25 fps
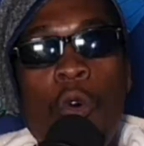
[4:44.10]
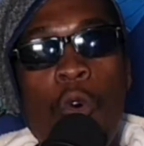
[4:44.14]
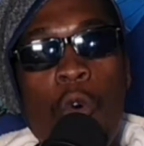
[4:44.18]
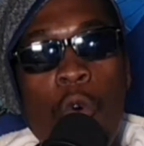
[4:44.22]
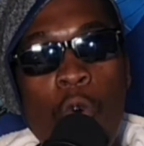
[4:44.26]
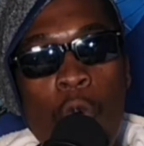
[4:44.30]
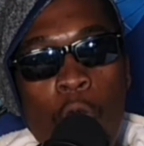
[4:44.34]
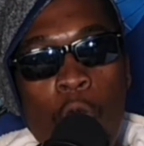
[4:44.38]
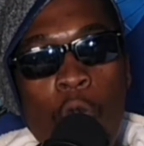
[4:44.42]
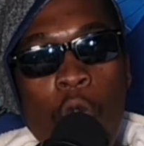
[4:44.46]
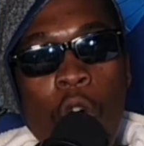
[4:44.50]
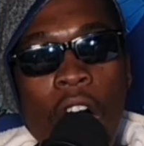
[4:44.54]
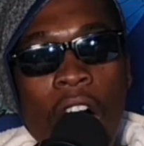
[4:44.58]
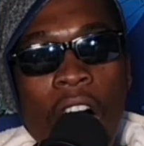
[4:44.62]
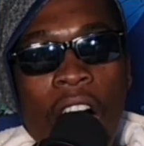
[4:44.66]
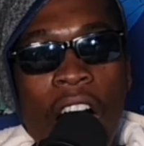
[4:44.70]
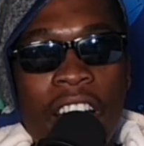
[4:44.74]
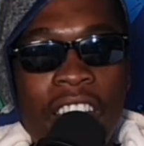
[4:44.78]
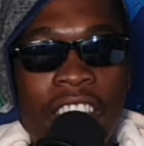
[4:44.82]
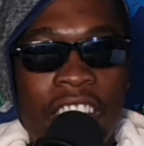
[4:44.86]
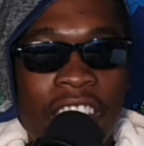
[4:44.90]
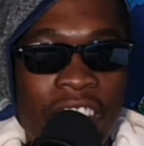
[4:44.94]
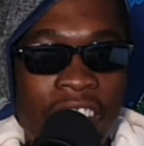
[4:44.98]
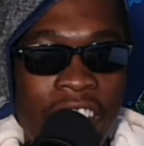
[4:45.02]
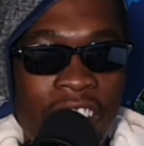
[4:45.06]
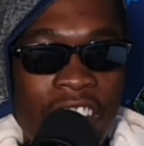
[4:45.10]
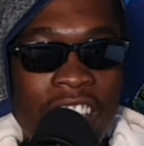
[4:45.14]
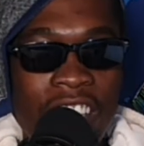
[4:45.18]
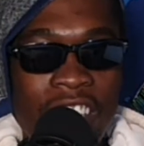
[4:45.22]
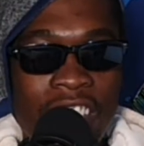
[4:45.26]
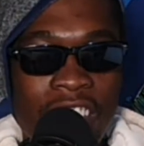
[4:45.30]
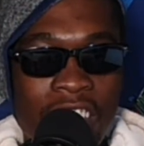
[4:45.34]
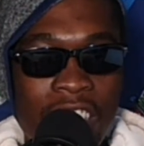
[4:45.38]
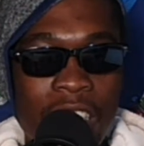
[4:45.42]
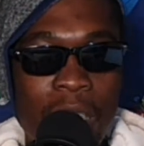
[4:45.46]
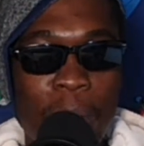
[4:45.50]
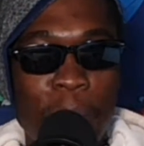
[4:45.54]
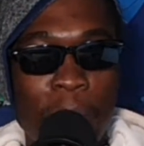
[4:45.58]
who are the
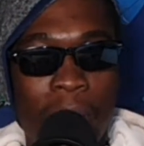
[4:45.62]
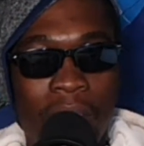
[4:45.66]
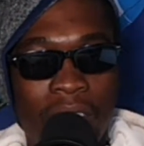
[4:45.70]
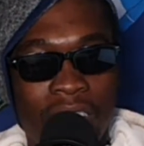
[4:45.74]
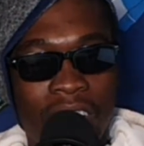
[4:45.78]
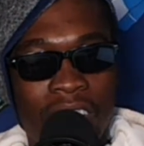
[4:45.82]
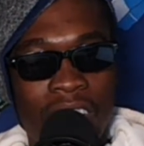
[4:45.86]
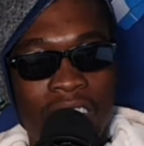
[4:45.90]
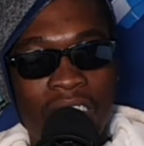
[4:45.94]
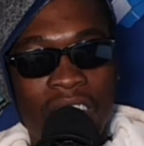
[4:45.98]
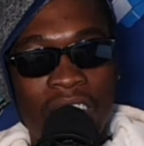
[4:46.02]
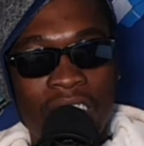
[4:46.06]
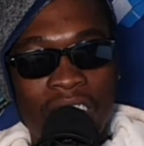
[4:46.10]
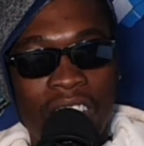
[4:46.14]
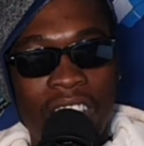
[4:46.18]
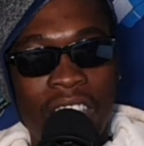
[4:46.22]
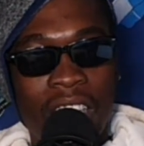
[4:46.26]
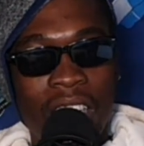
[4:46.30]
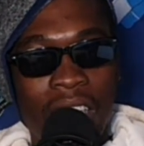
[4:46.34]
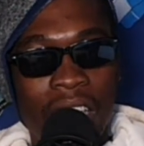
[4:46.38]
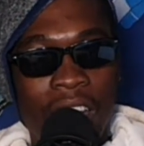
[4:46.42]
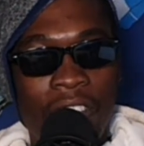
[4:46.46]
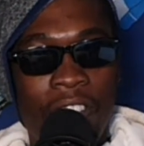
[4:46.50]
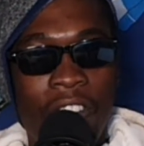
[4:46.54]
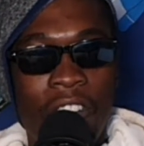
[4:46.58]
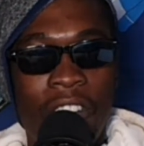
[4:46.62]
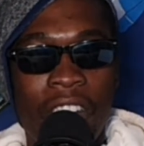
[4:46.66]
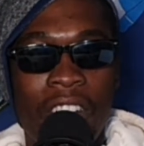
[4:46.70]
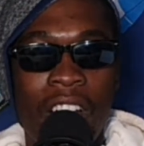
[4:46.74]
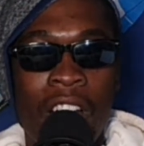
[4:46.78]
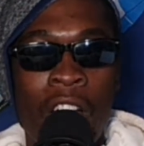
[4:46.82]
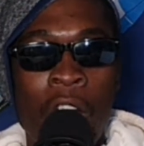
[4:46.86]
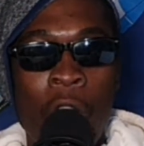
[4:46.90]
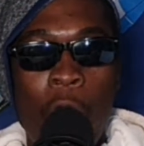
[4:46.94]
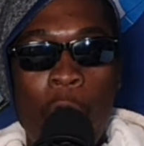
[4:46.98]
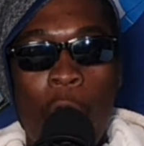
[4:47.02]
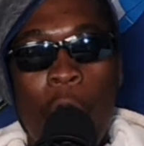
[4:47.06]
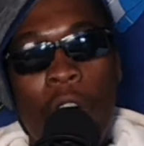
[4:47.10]
gatekeepers in South Africa,
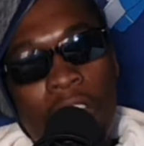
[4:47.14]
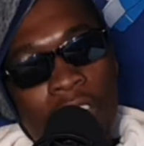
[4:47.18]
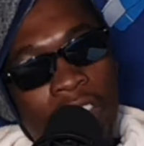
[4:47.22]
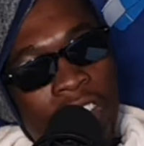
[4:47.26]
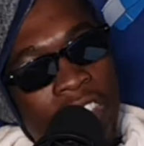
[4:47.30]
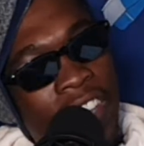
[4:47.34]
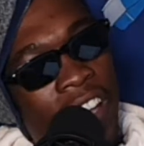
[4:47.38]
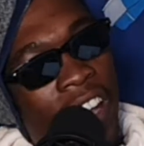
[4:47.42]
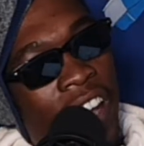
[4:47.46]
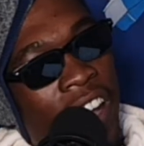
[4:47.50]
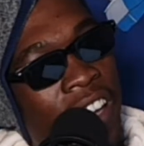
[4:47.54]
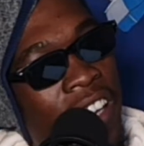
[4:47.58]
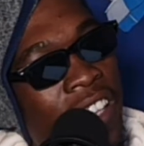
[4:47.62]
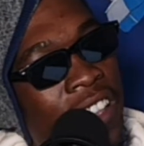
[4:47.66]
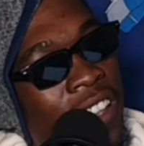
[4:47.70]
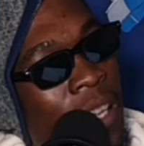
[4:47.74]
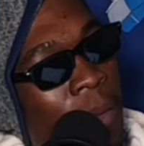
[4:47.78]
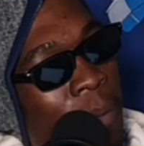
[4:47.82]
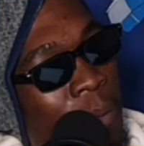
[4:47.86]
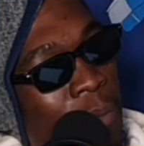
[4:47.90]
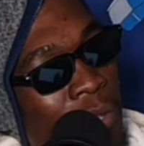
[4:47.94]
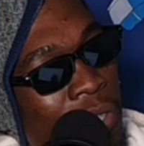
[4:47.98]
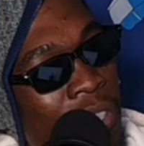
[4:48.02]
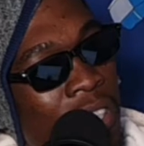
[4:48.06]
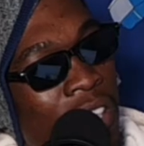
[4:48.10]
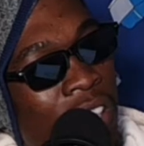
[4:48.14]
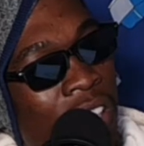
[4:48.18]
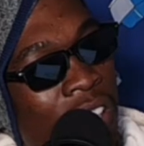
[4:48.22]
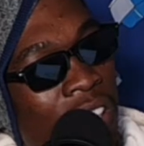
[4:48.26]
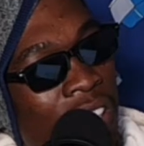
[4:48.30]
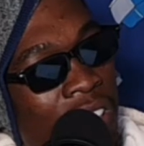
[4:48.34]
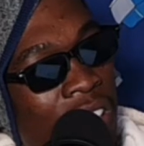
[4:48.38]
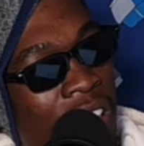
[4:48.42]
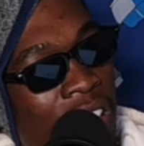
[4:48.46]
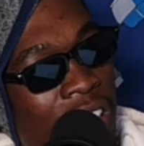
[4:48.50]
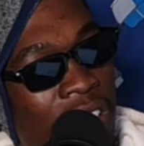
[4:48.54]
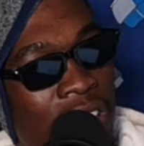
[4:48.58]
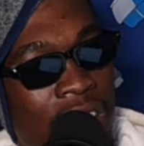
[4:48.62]
whether they are in the music
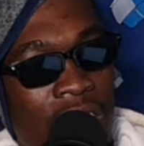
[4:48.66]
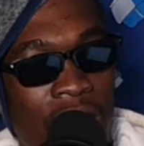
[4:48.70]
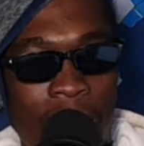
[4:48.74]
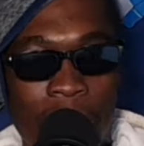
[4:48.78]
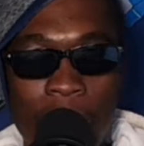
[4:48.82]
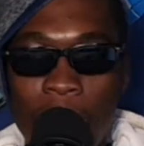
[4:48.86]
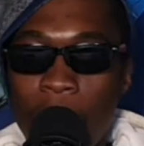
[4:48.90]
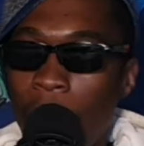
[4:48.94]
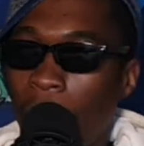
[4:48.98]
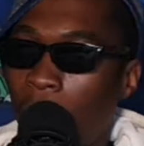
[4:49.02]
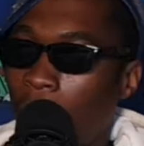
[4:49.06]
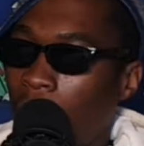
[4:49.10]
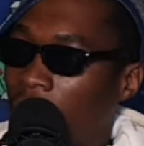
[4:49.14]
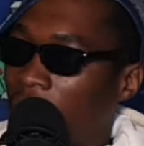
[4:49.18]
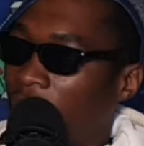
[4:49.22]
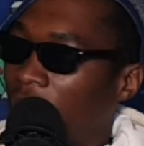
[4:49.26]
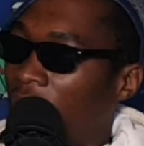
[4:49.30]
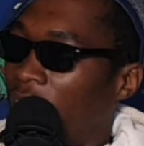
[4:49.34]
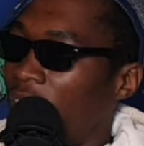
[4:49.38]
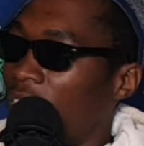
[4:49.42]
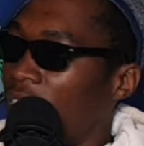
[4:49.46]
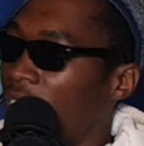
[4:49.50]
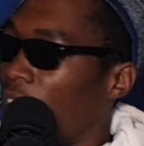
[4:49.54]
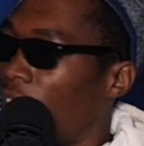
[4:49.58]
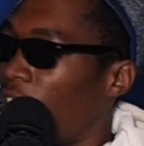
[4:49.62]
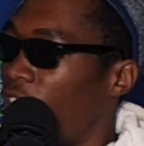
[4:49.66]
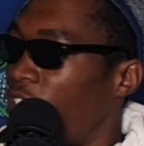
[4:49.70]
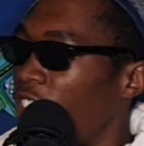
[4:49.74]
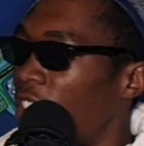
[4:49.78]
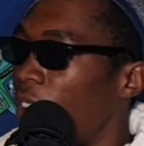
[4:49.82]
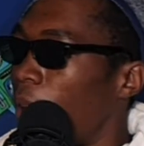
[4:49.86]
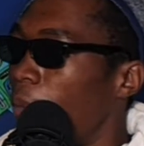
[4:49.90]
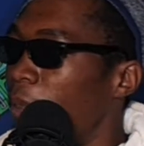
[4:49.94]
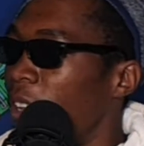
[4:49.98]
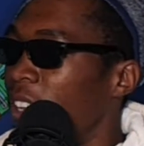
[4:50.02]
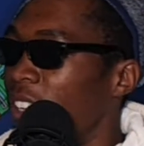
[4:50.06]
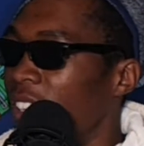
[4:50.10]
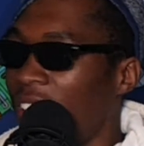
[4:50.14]
industry or they are in the
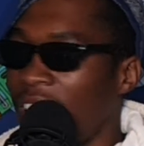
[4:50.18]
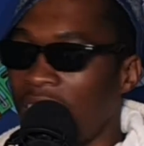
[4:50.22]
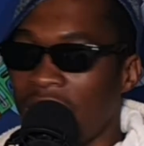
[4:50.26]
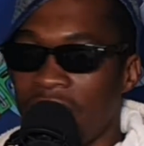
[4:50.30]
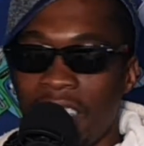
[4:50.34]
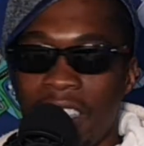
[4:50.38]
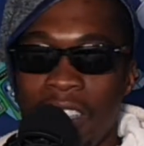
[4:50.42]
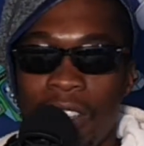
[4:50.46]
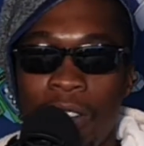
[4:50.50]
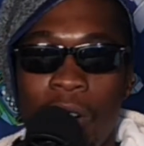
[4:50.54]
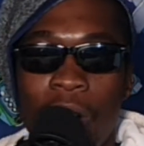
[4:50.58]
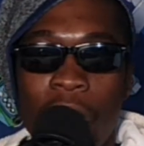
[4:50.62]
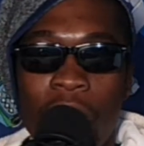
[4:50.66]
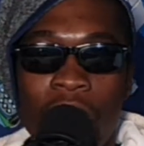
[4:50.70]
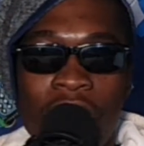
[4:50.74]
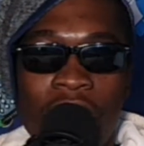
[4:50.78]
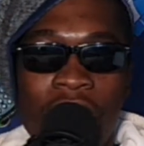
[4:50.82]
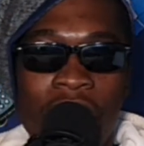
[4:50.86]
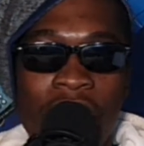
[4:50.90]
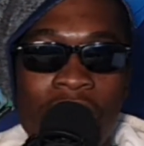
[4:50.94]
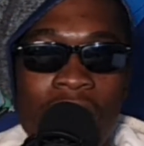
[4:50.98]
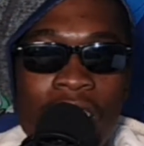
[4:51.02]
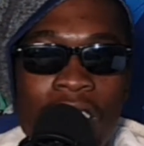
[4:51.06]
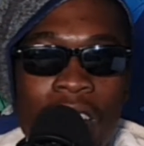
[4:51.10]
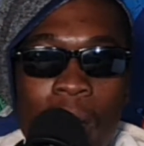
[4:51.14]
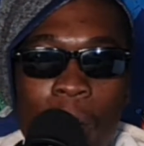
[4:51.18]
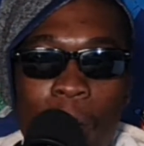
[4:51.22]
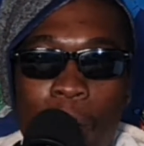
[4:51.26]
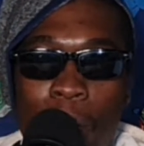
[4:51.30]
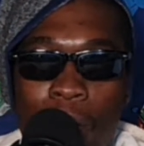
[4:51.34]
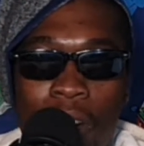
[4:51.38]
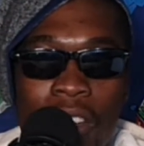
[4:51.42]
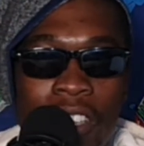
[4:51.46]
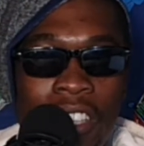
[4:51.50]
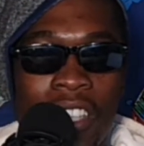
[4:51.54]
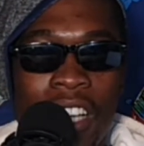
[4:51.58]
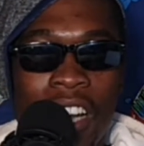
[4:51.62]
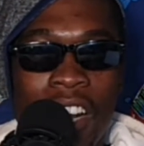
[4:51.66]
film industry or they are in the
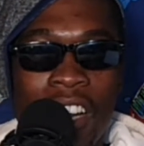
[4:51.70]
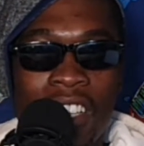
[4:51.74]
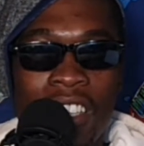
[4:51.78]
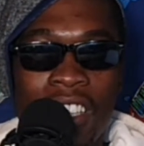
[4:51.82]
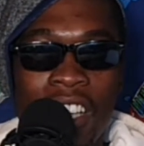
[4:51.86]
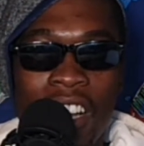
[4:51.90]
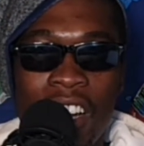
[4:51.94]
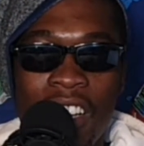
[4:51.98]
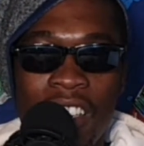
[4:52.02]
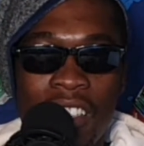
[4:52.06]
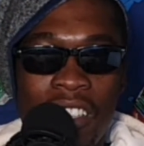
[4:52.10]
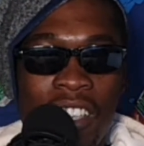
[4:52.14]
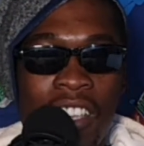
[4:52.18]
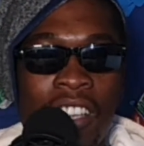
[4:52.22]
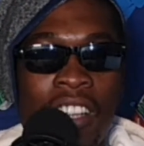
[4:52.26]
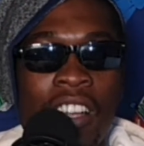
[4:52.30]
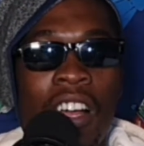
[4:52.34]
political side.